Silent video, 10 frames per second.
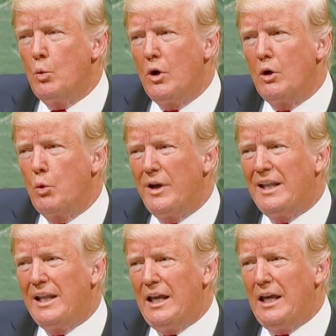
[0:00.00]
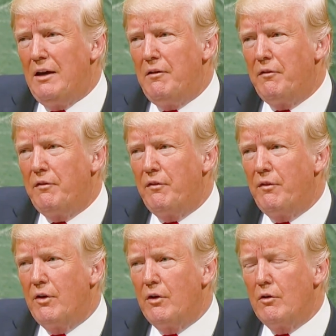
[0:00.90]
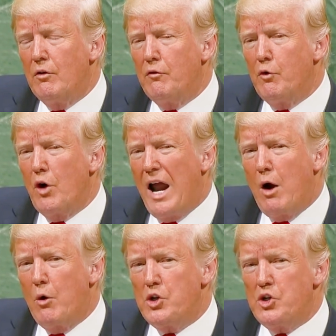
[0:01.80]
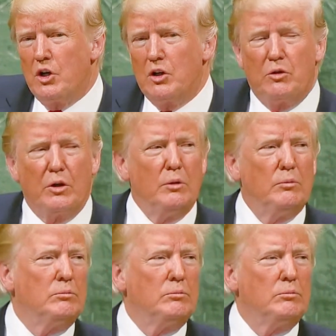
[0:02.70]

will we leave for our children